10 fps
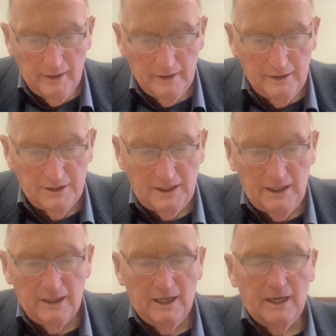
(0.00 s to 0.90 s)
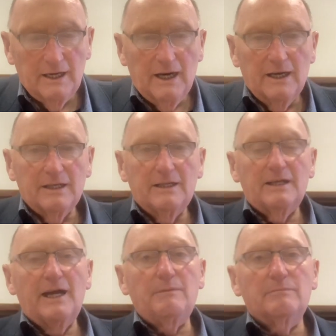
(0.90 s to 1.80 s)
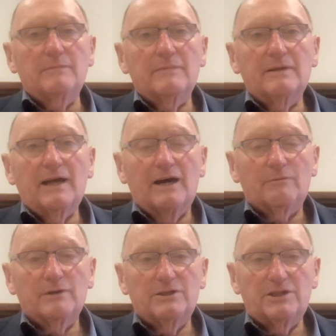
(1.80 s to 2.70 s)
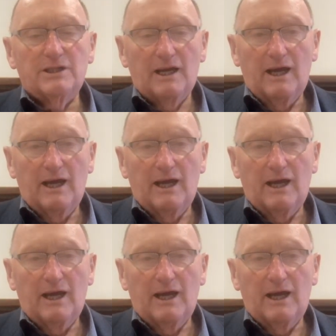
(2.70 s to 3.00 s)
You see, at the time that was